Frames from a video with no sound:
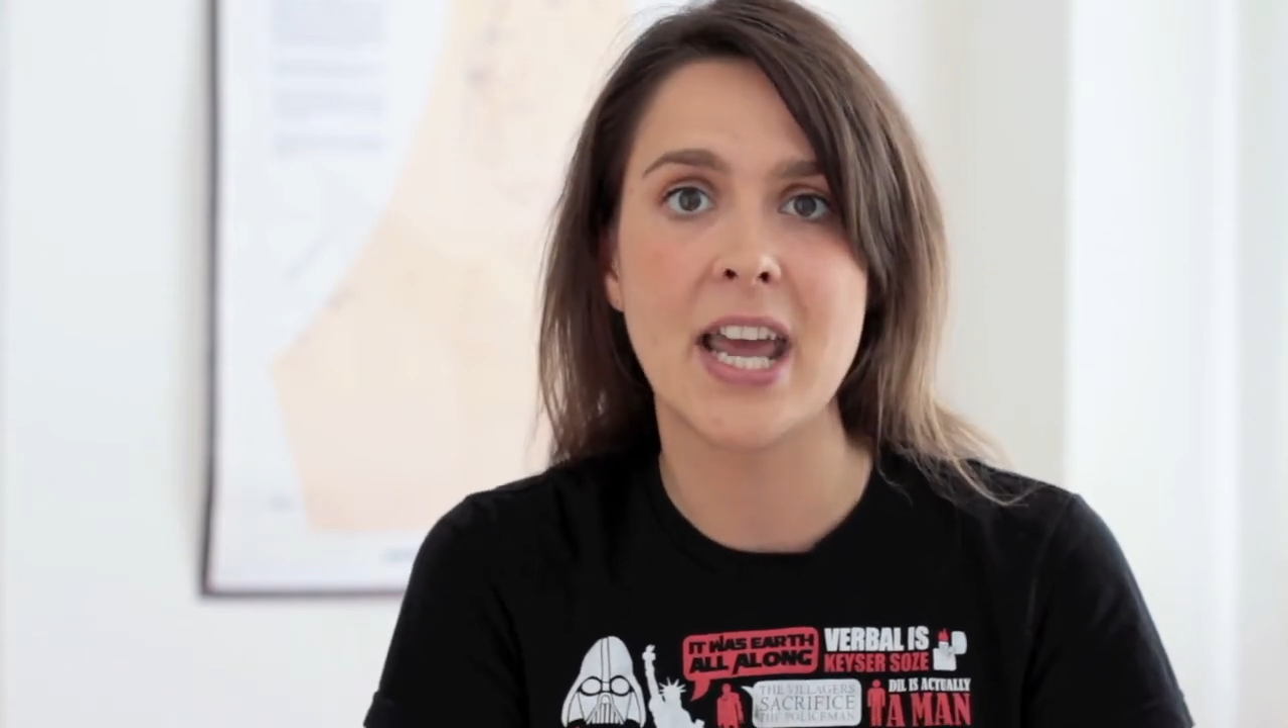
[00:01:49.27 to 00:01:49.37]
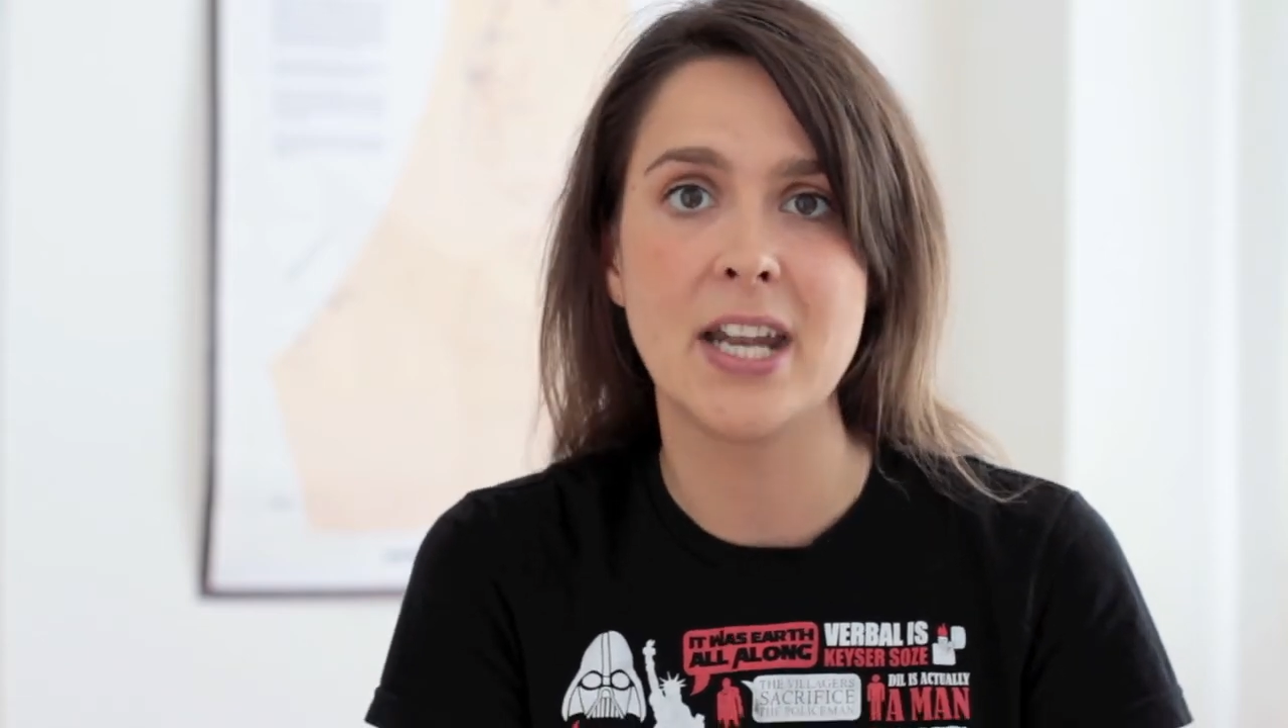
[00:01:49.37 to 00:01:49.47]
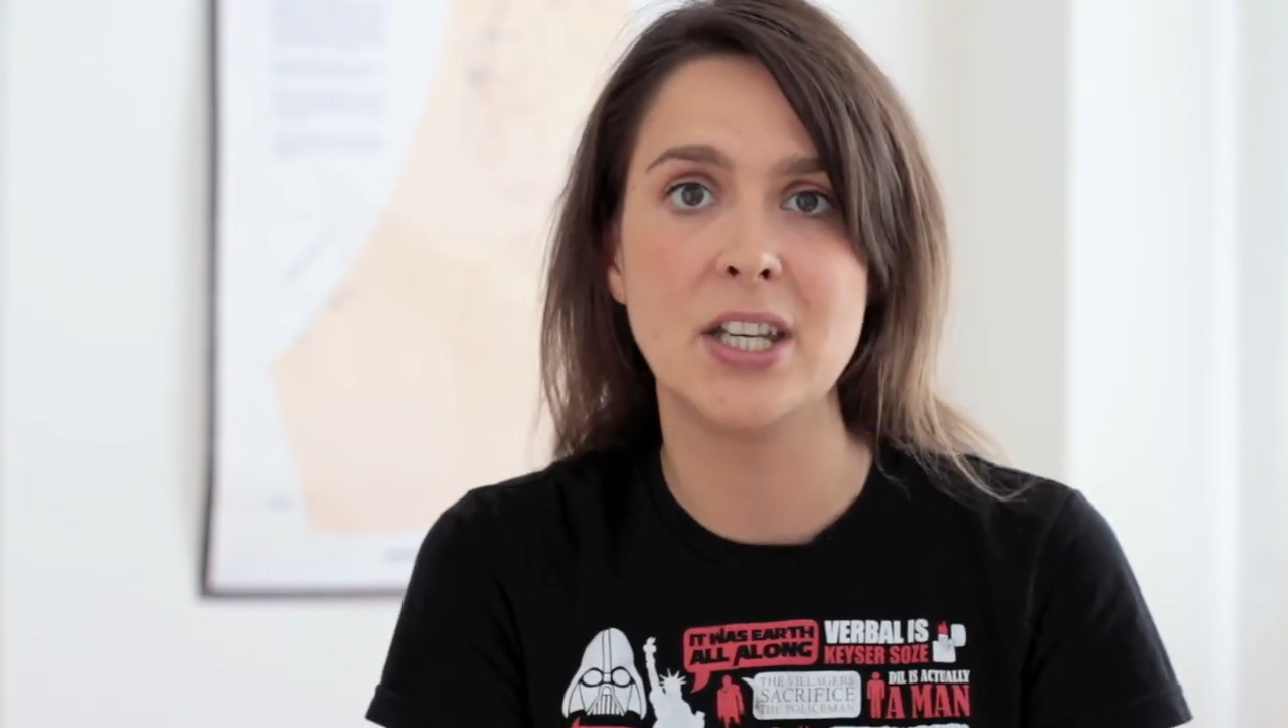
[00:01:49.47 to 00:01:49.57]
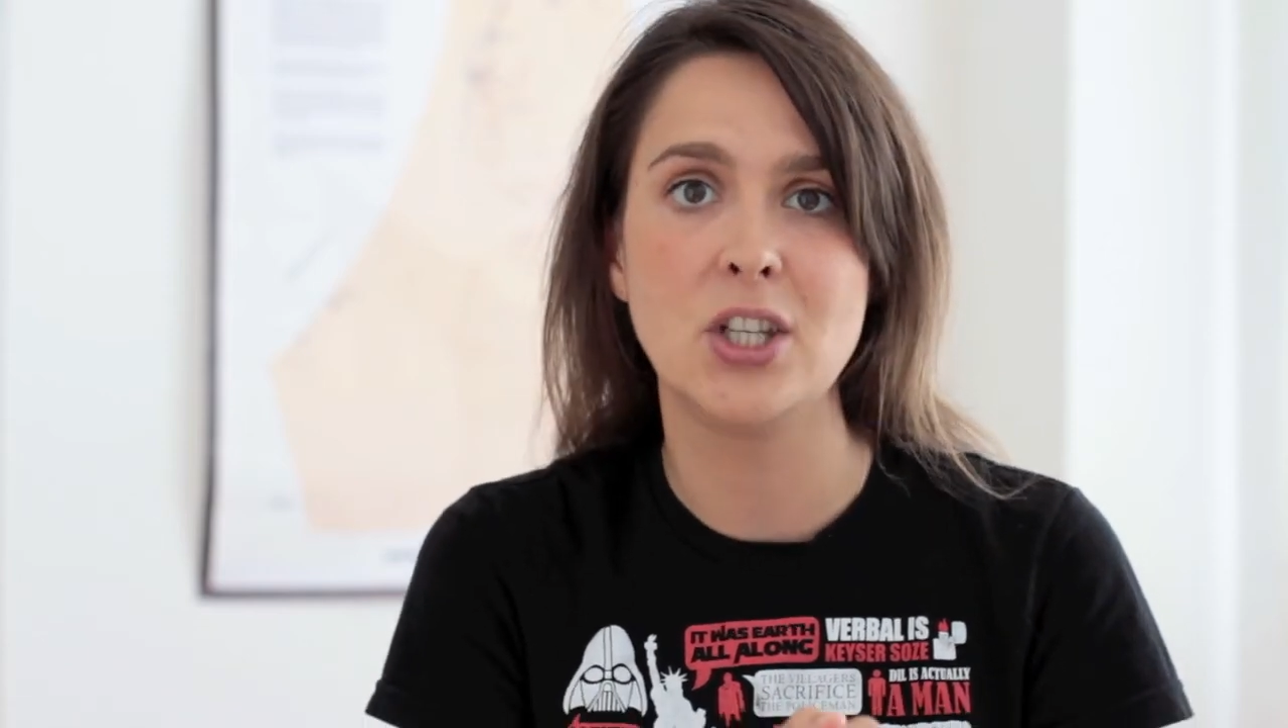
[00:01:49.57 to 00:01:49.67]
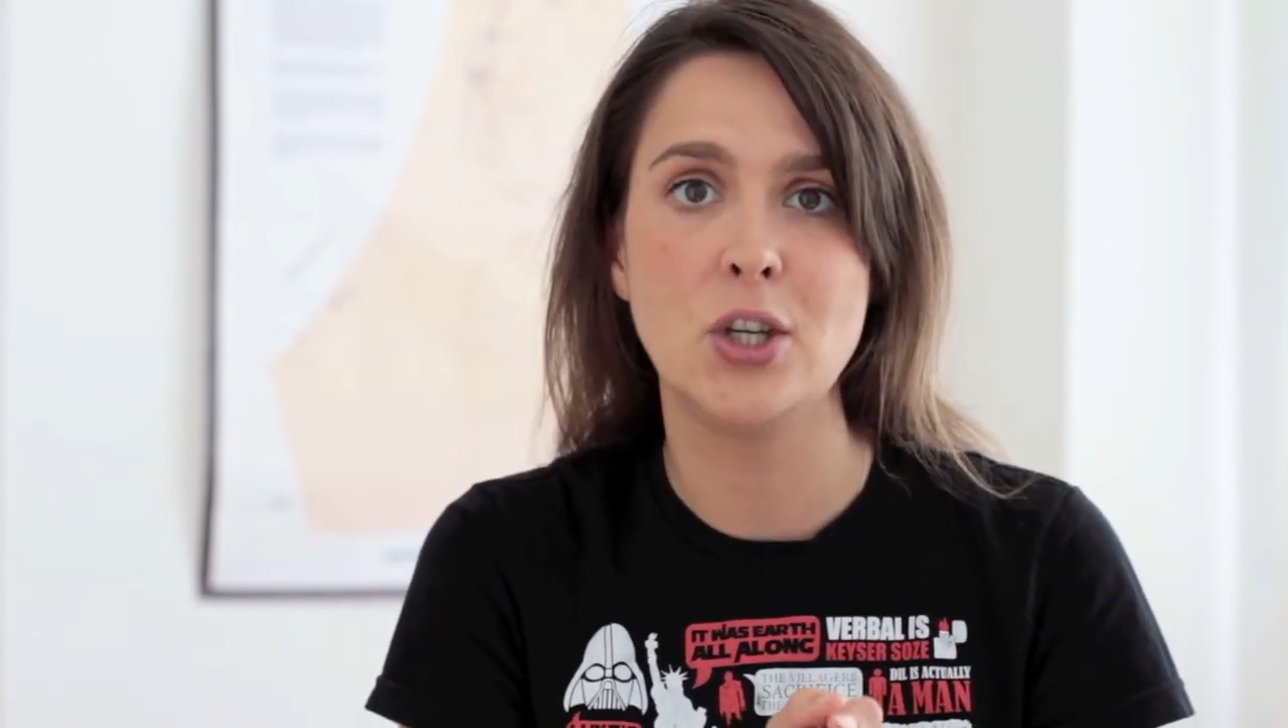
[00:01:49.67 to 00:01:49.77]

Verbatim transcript: and